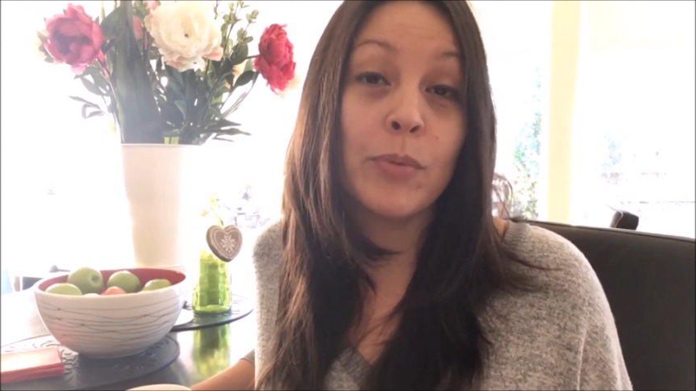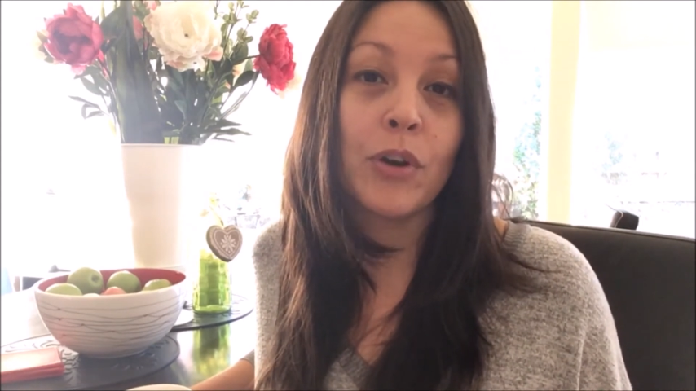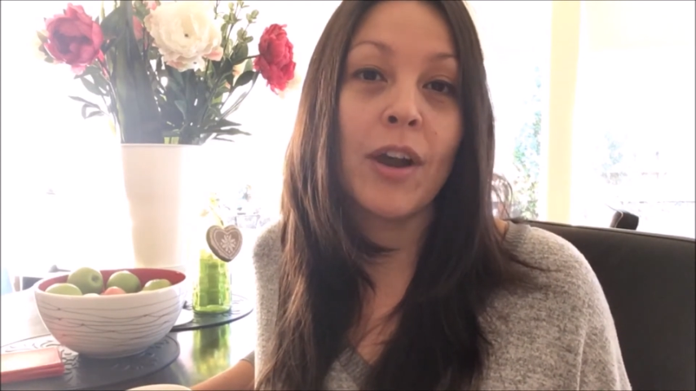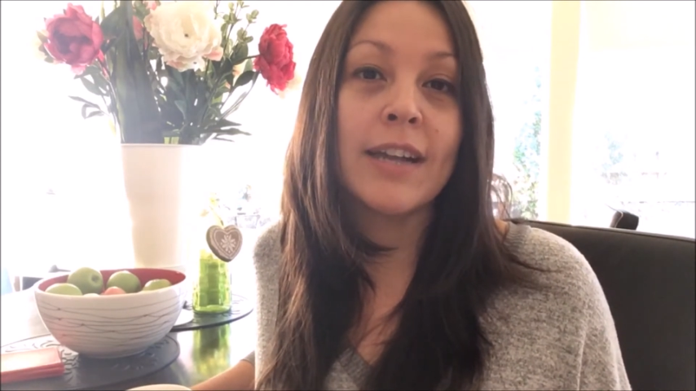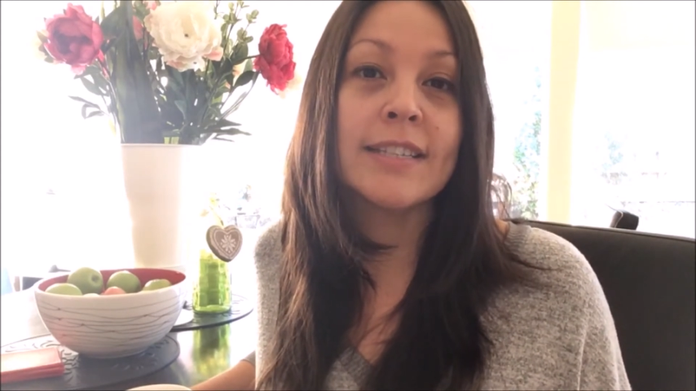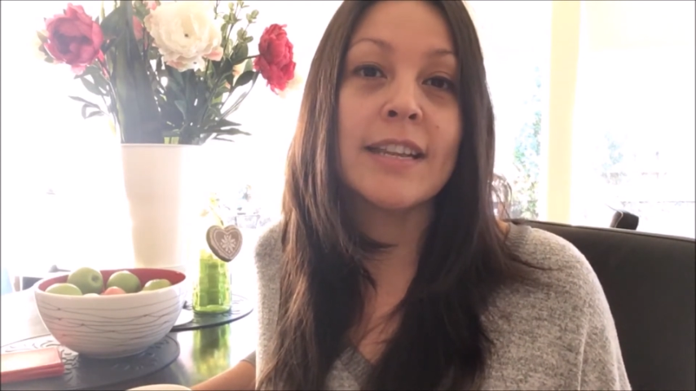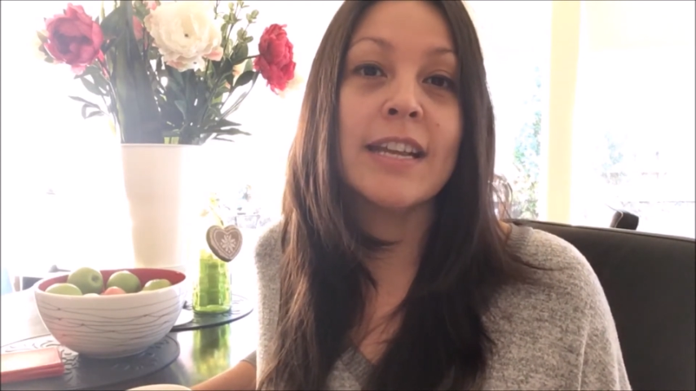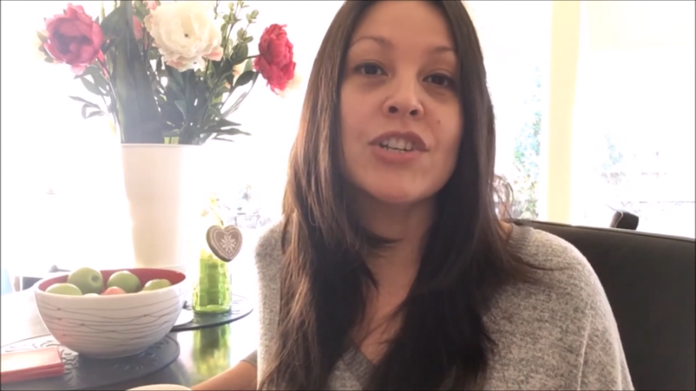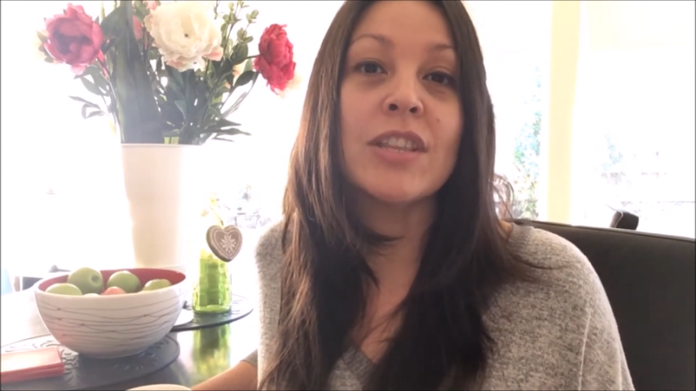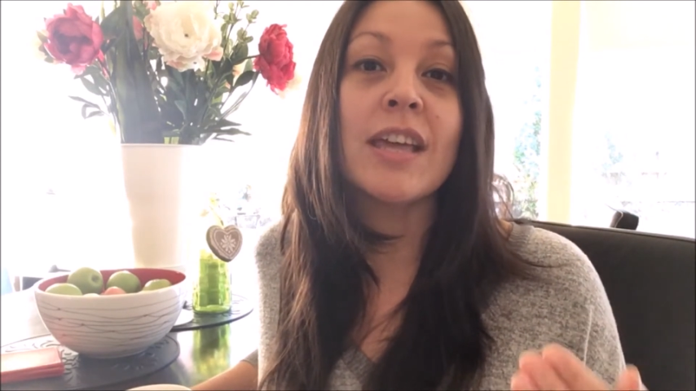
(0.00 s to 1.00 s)

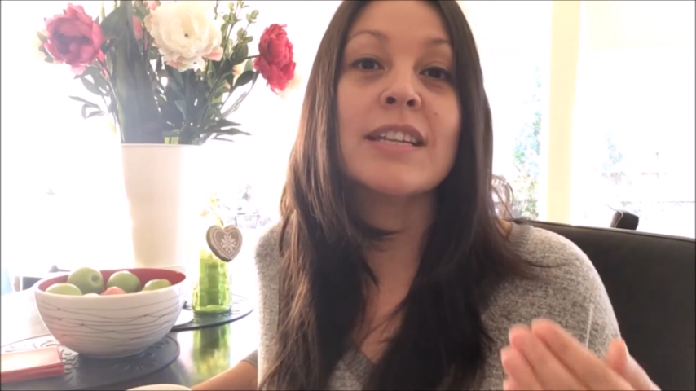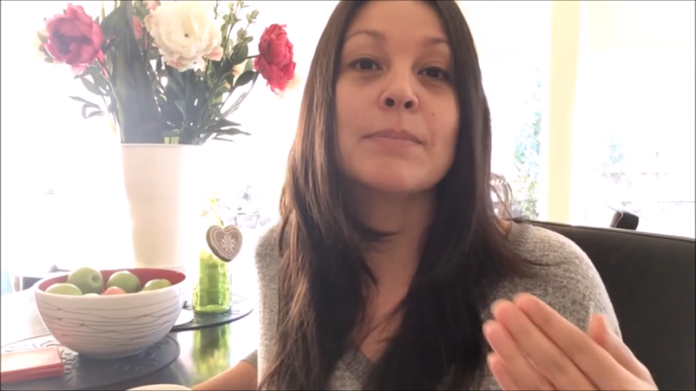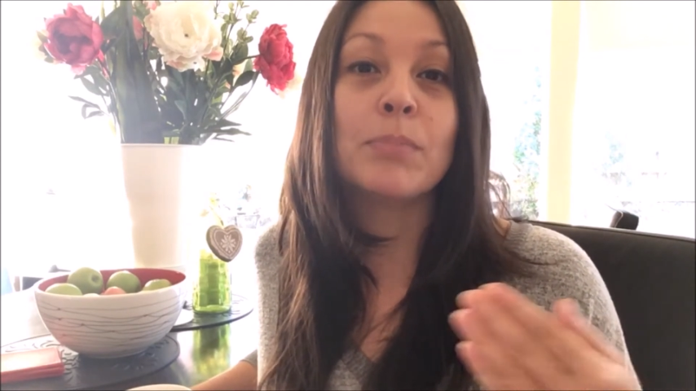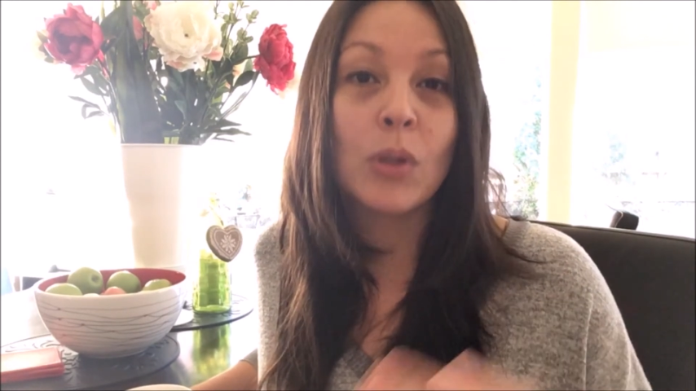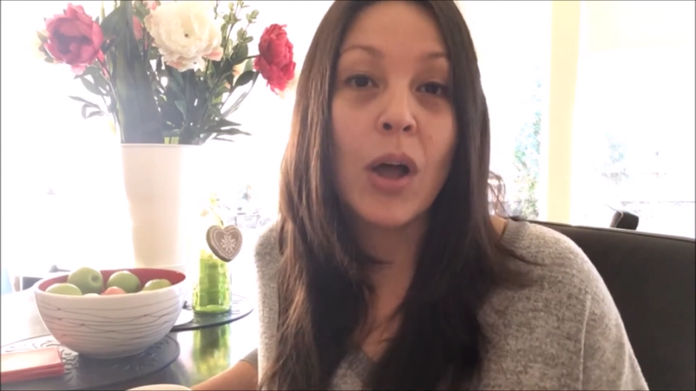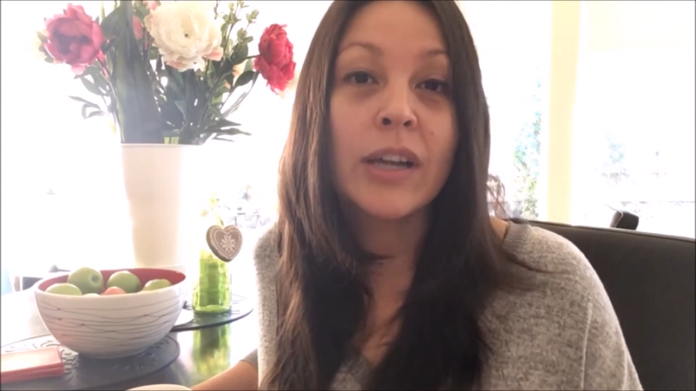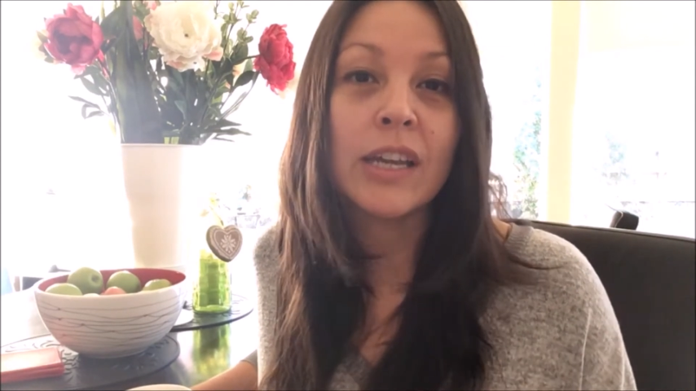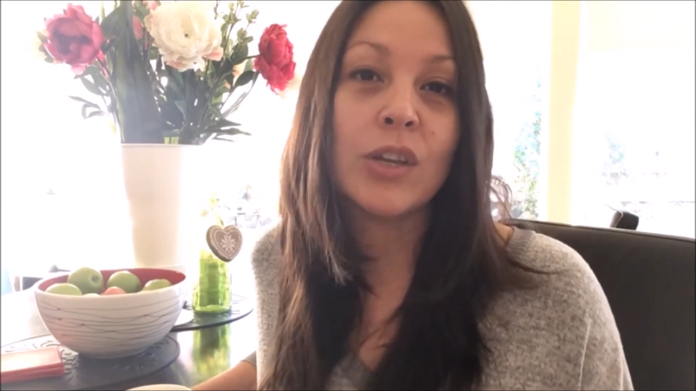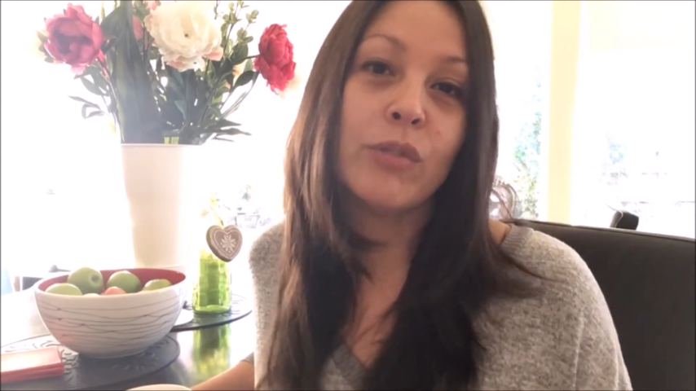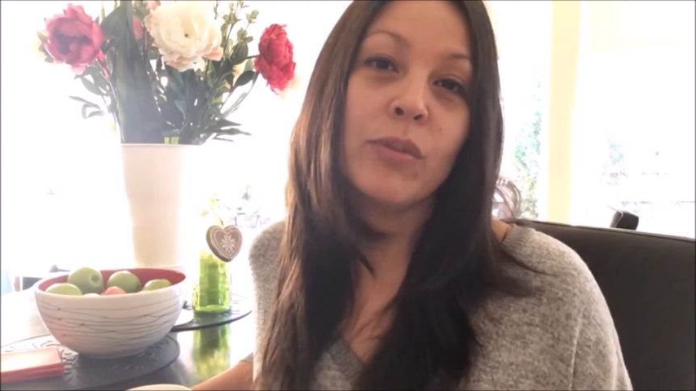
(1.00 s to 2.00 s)
procrastination that is
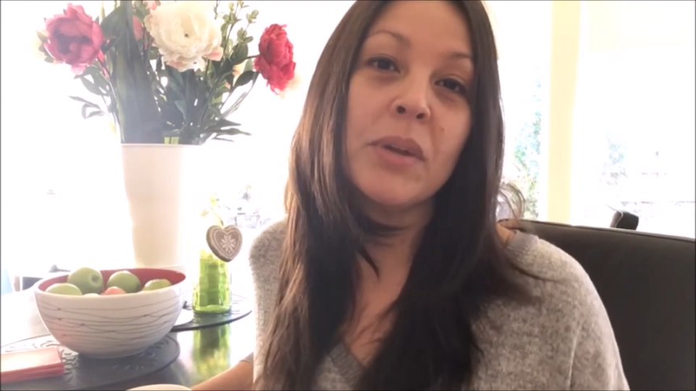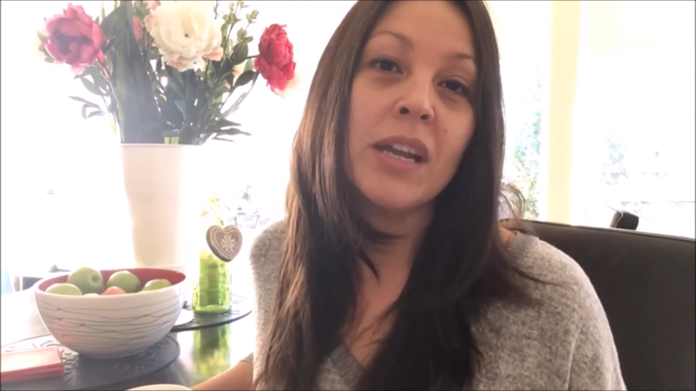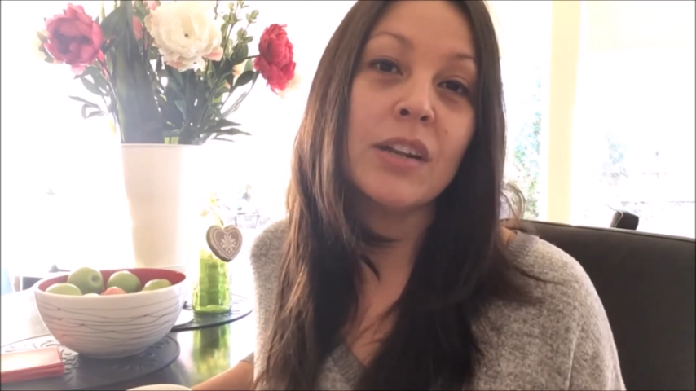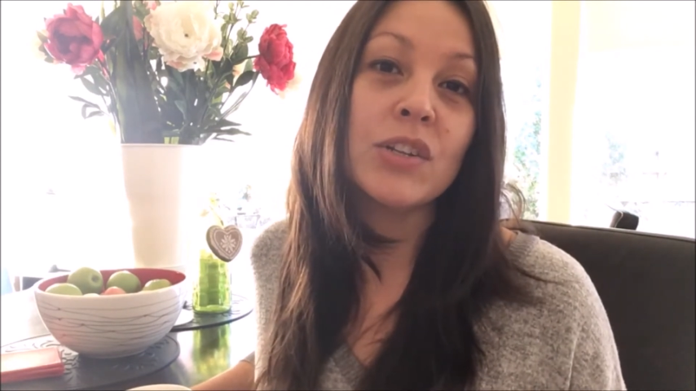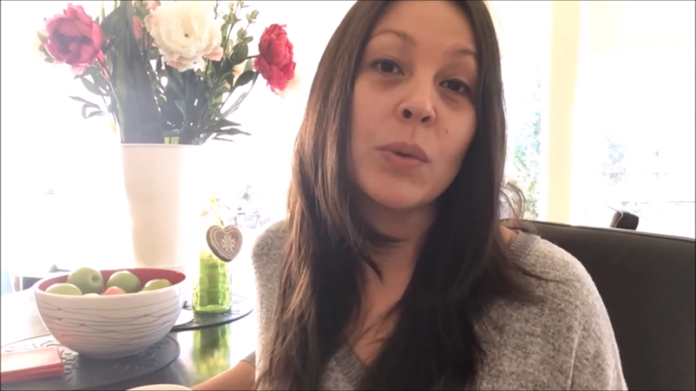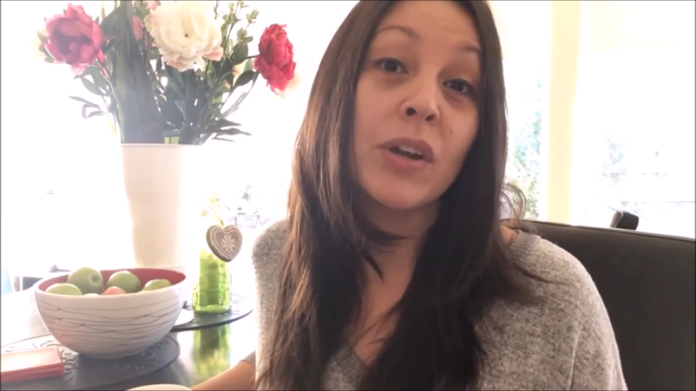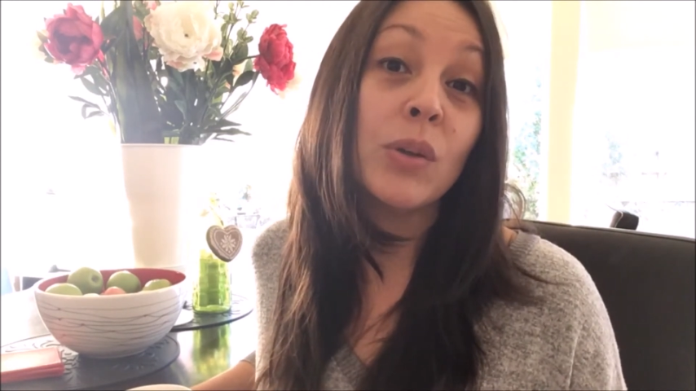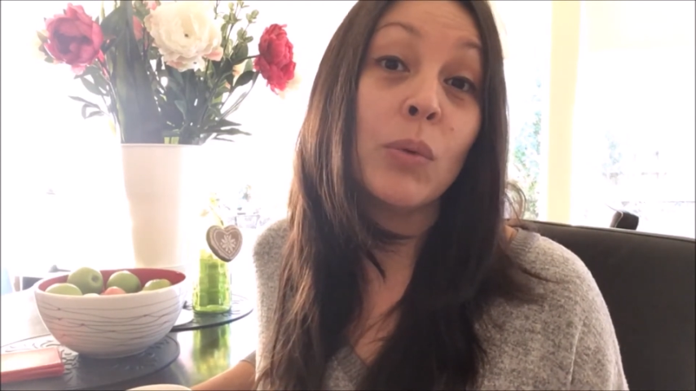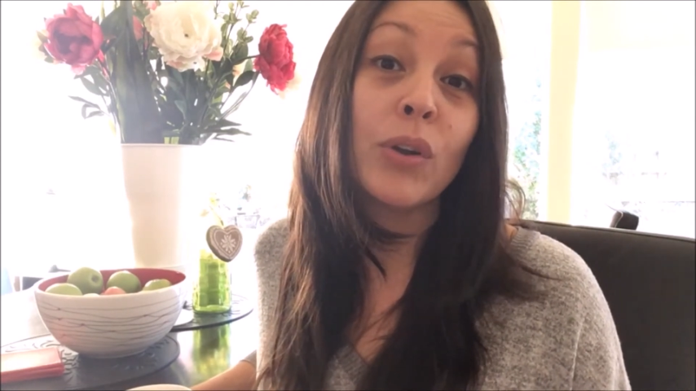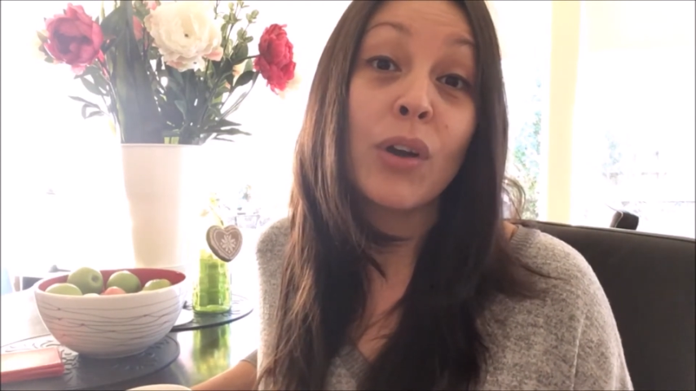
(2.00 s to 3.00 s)
blocking you from getting to where
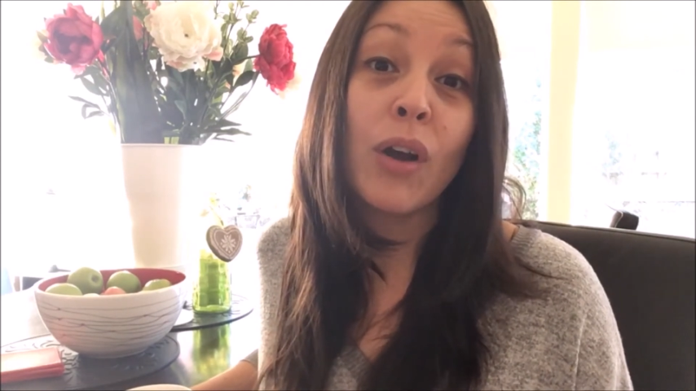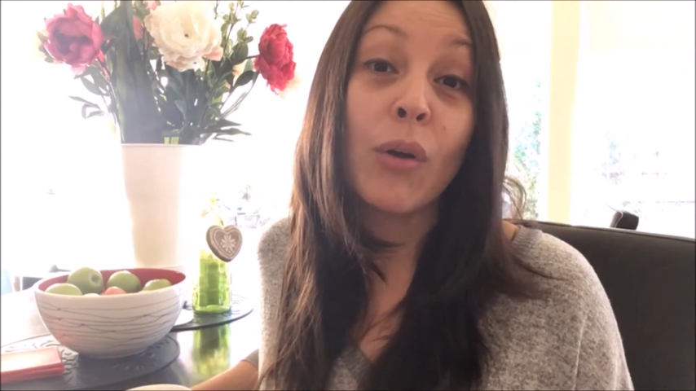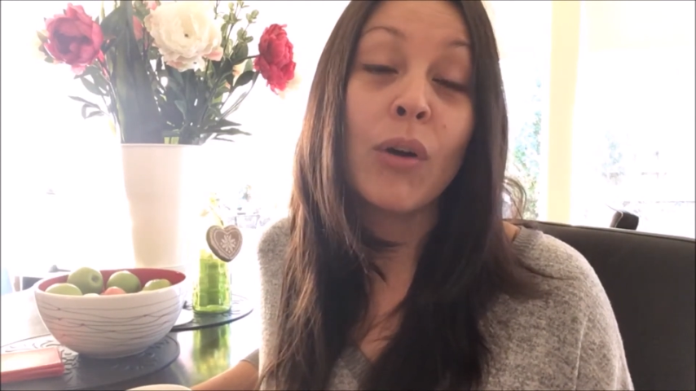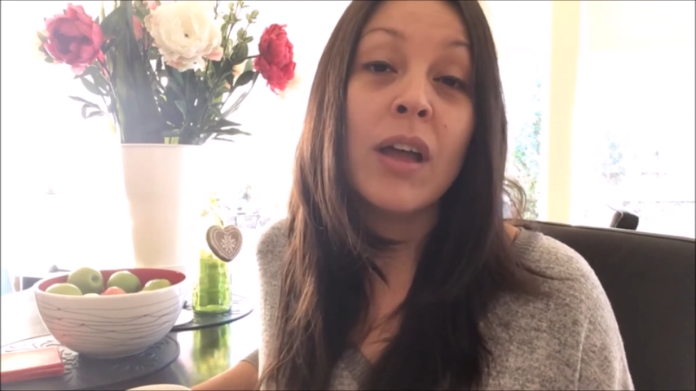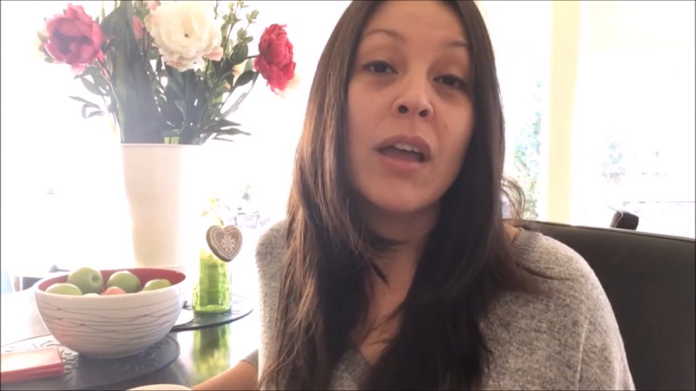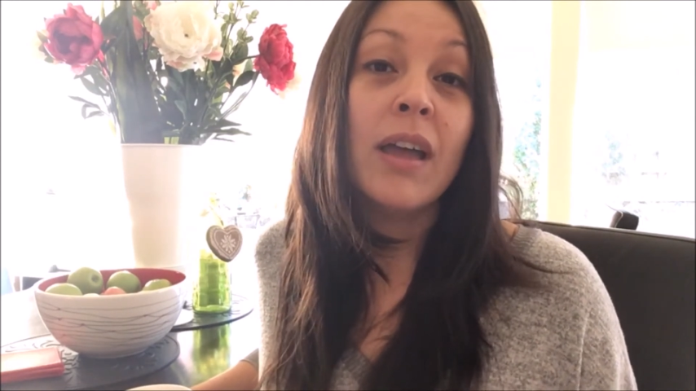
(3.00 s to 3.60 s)
you want to go?